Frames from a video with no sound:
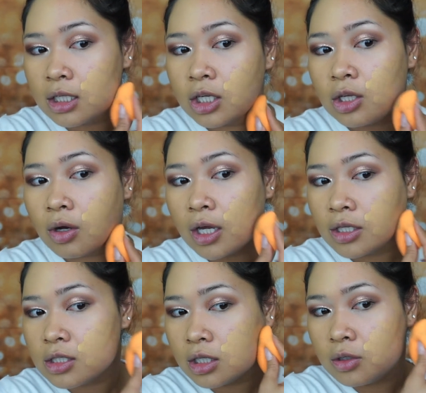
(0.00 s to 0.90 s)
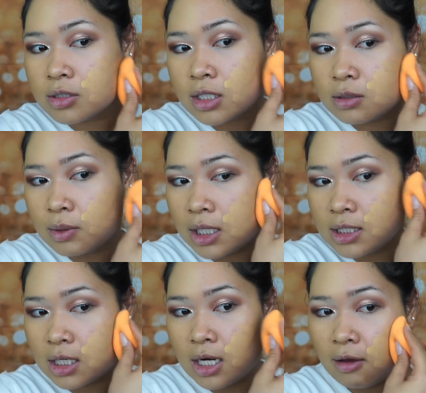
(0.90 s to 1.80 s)
you know, I used to use this when I
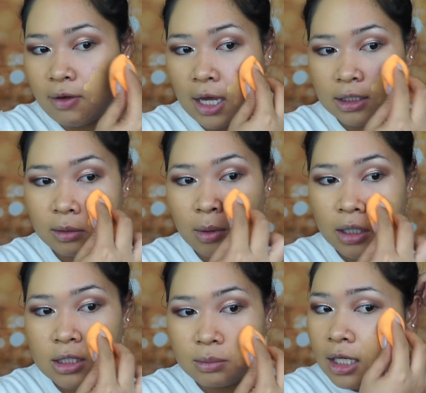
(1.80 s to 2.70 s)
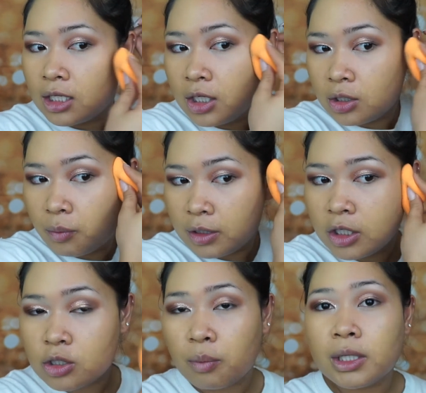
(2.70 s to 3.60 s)
didn't have acne marks. You know, when you
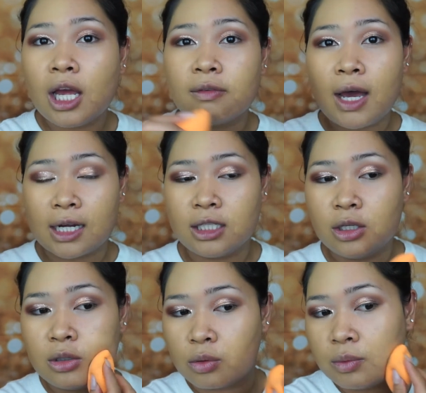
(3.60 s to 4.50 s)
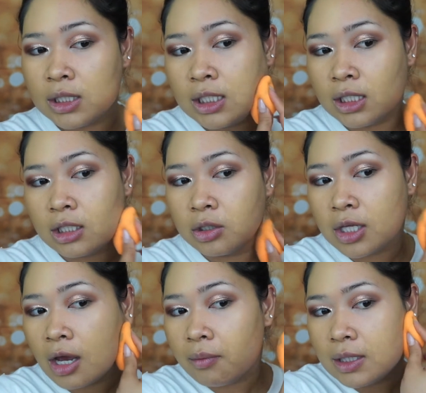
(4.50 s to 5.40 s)
don't really have acne, you
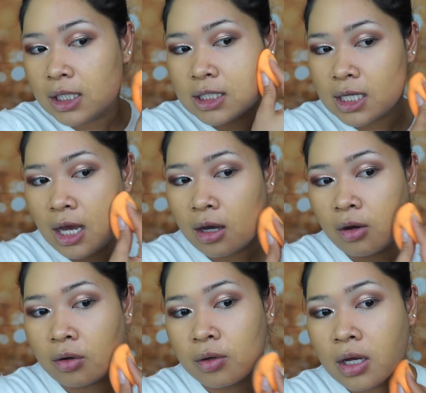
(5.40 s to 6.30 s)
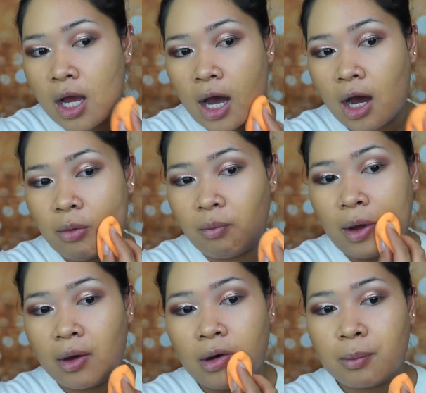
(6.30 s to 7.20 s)
can't really tell how
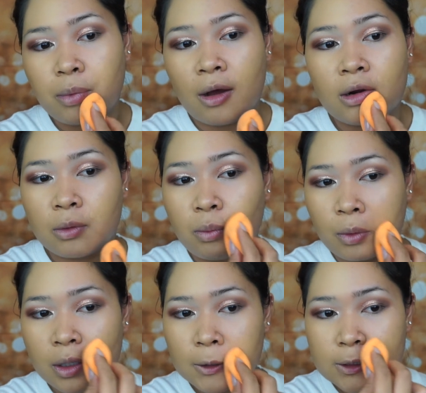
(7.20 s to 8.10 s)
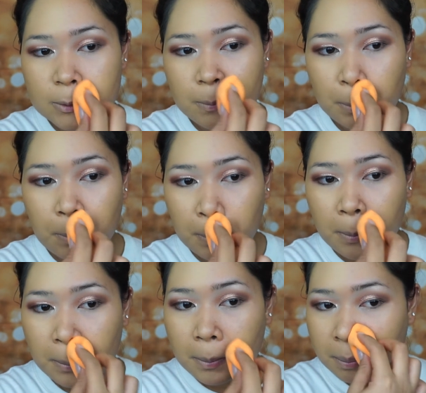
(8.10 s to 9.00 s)
well a product works
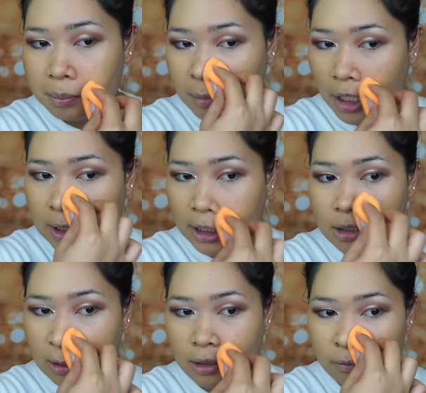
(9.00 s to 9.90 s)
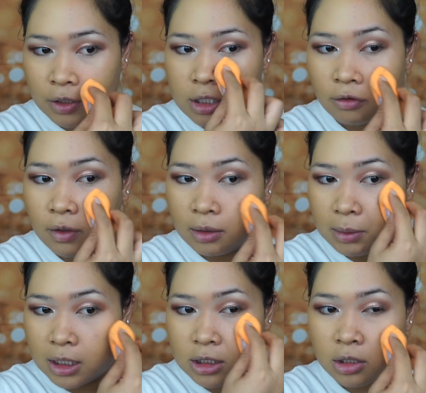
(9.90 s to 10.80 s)
and like the coverage of it
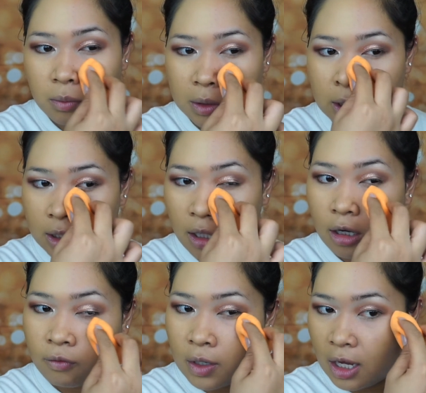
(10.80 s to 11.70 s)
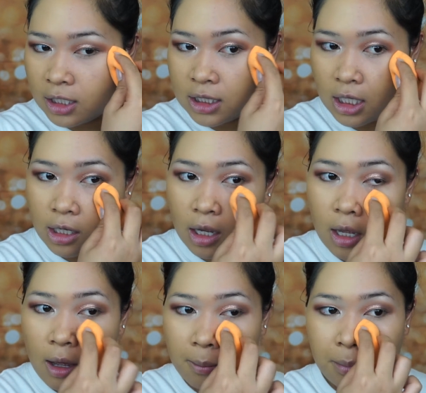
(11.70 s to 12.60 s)
because you're really not covering anything.
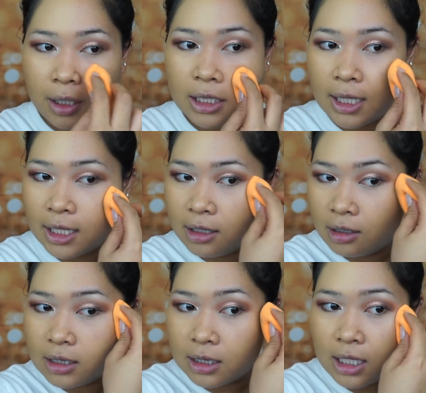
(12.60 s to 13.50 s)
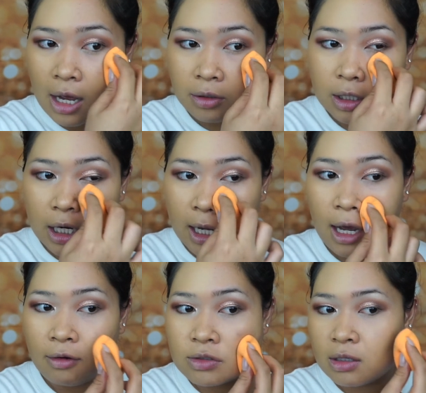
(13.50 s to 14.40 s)
But like now that I
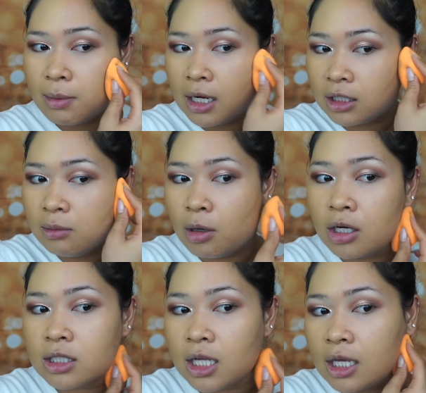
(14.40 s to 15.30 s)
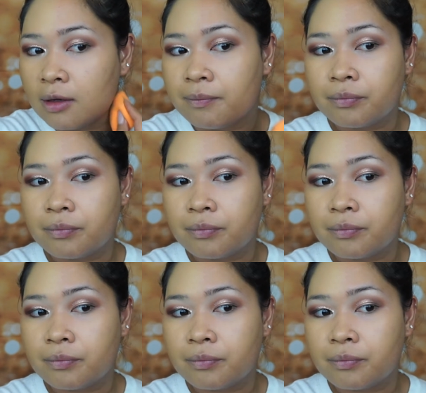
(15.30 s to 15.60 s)
have some acne marks, like